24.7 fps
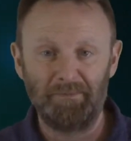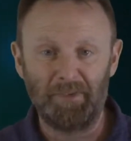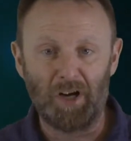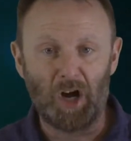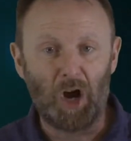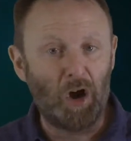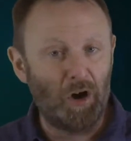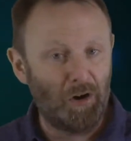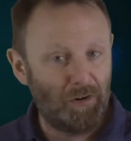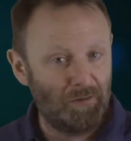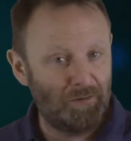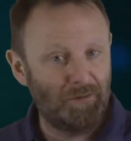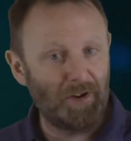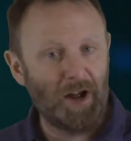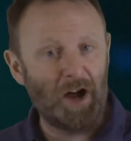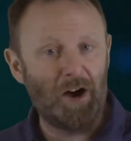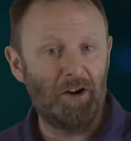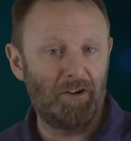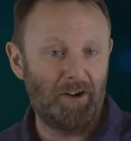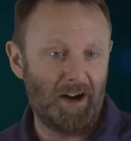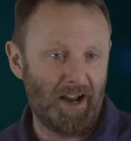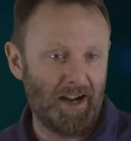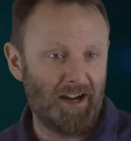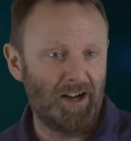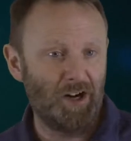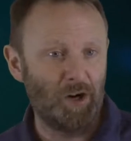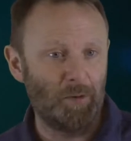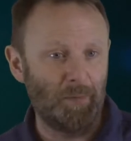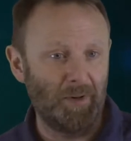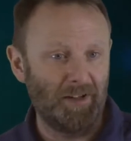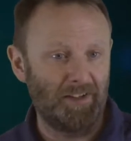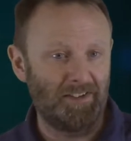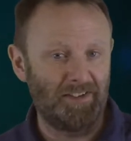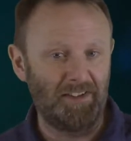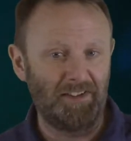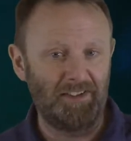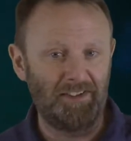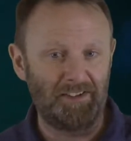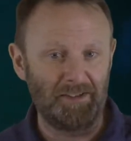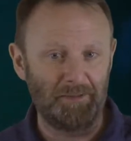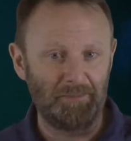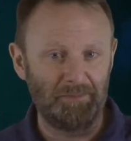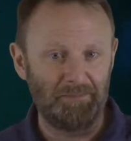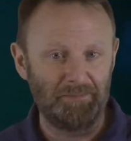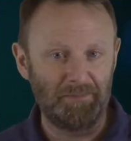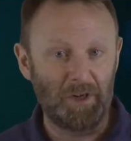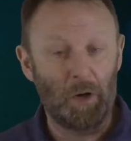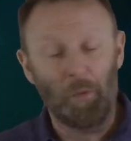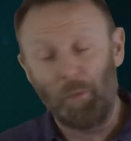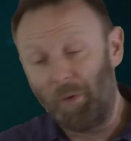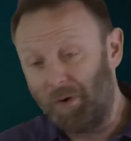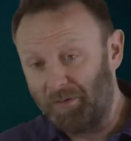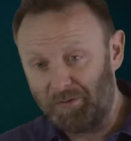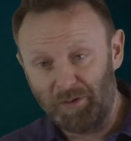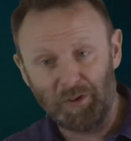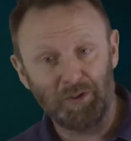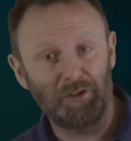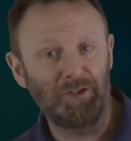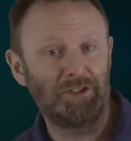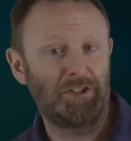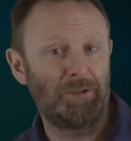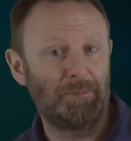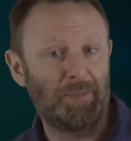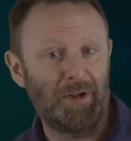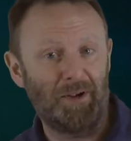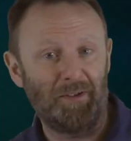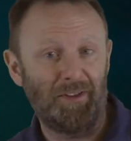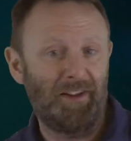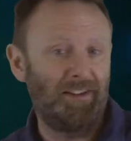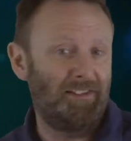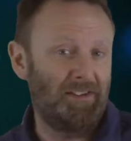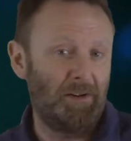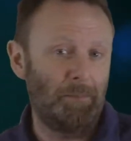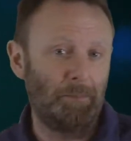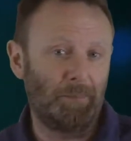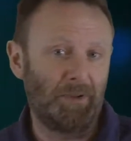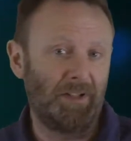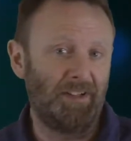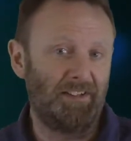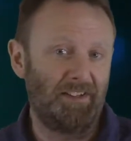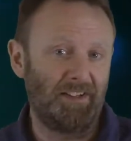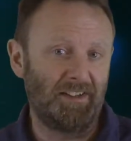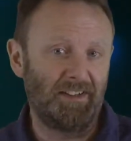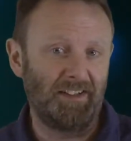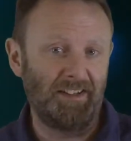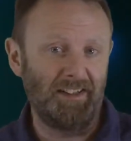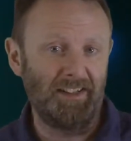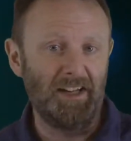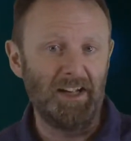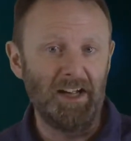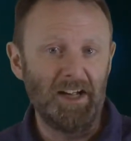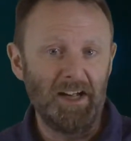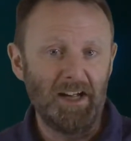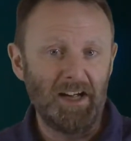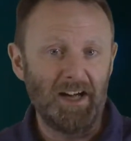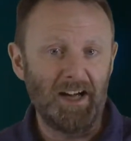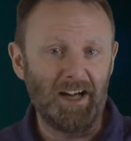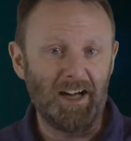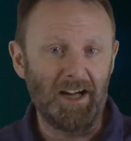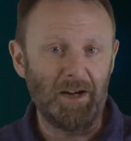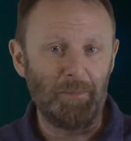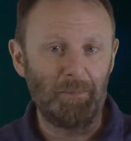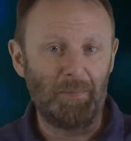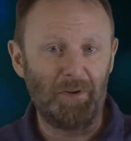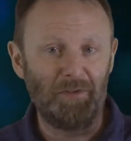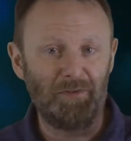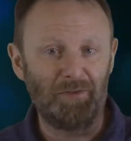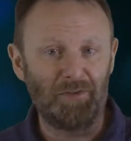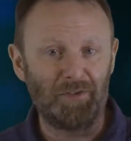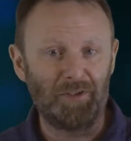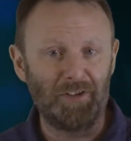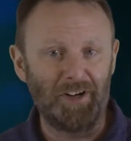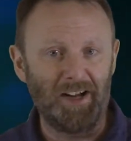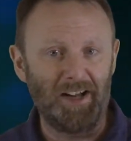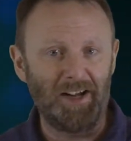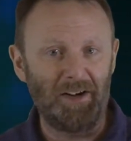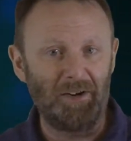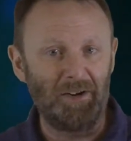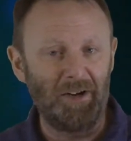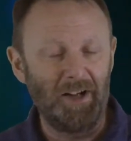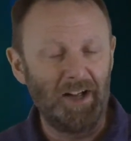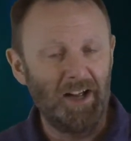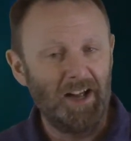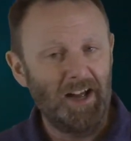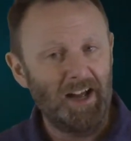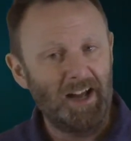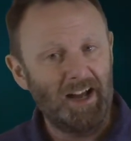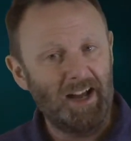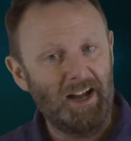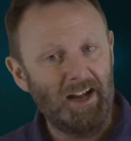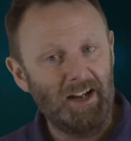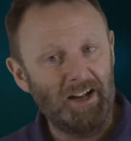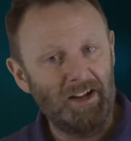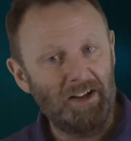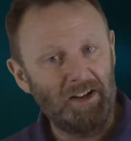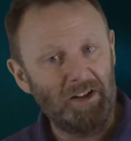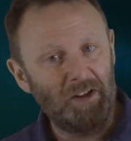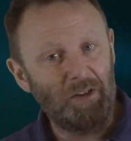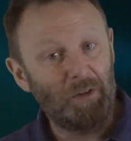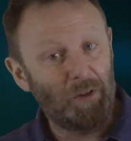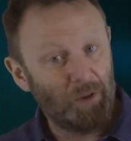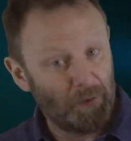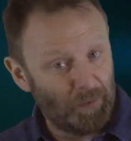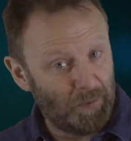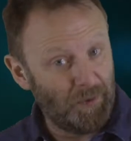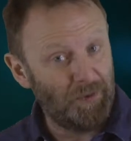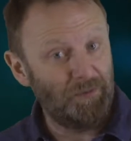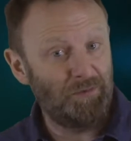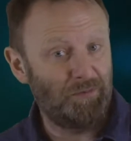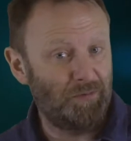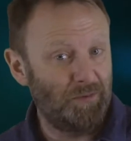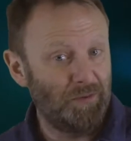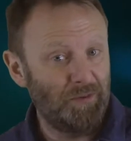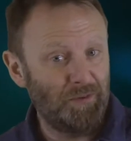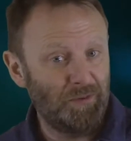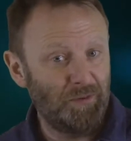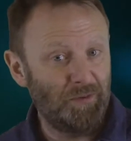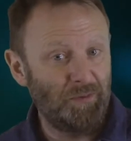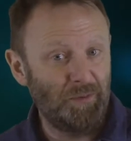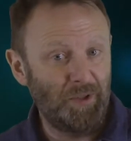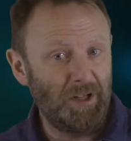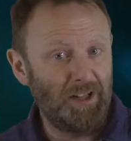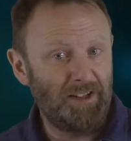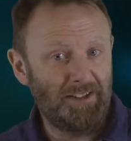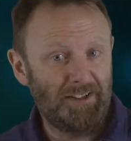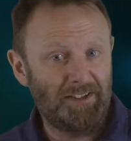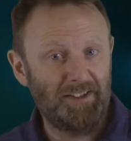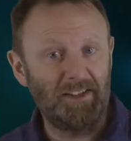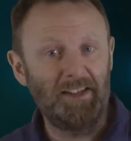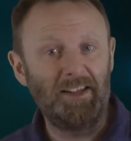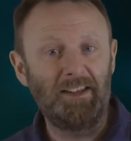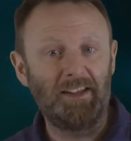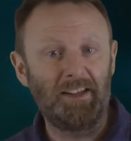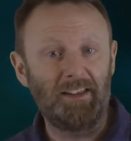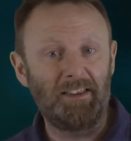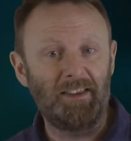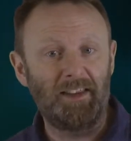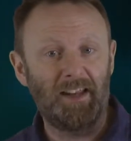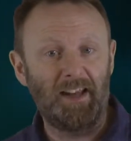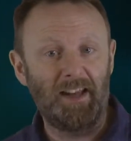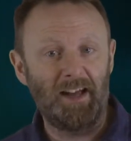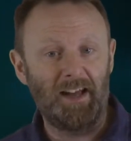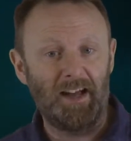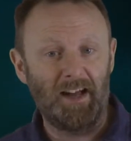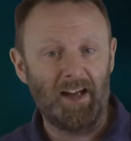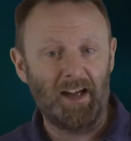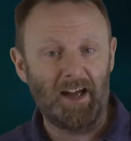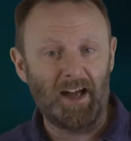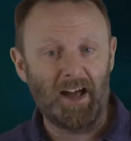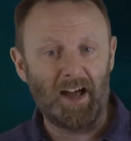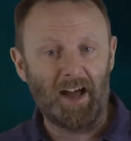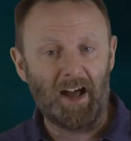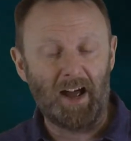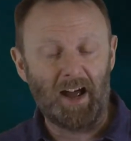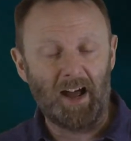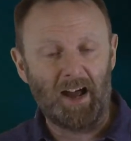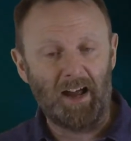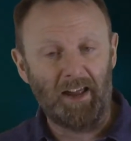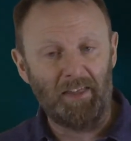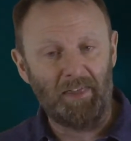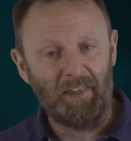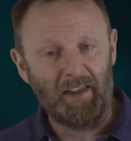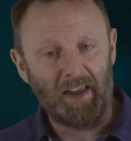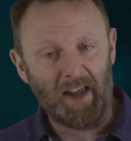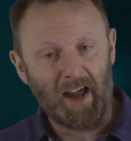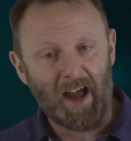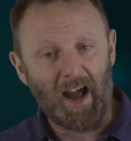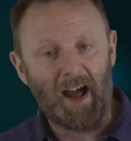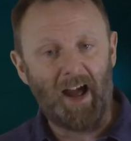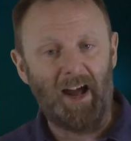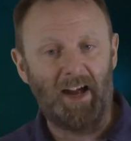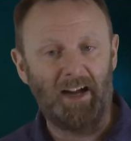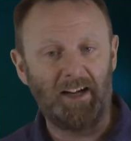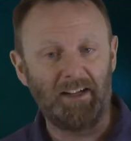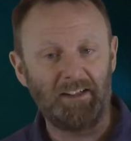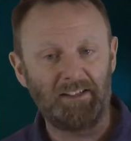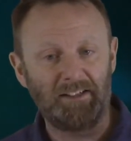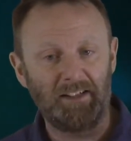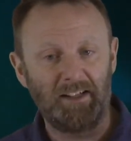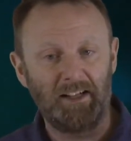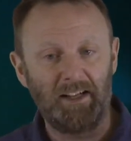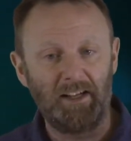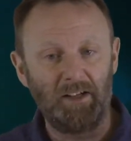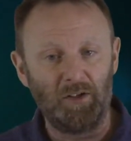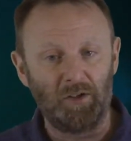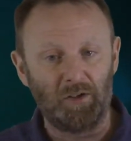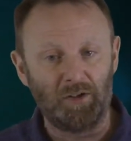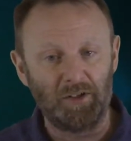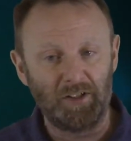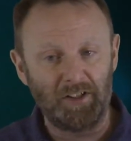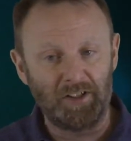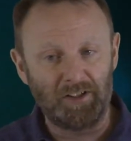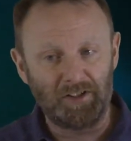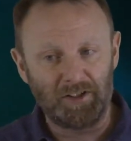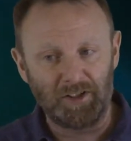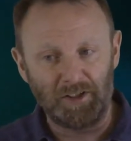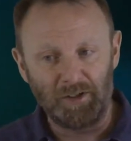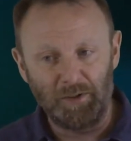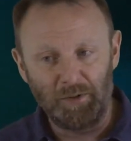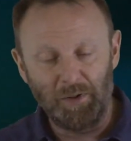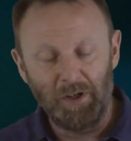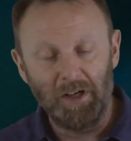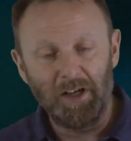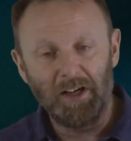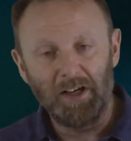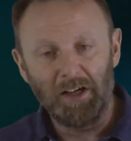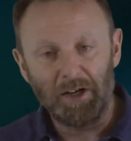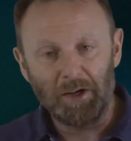of our economic system. And we've talked about this implicitly before now, that we see that they act in order to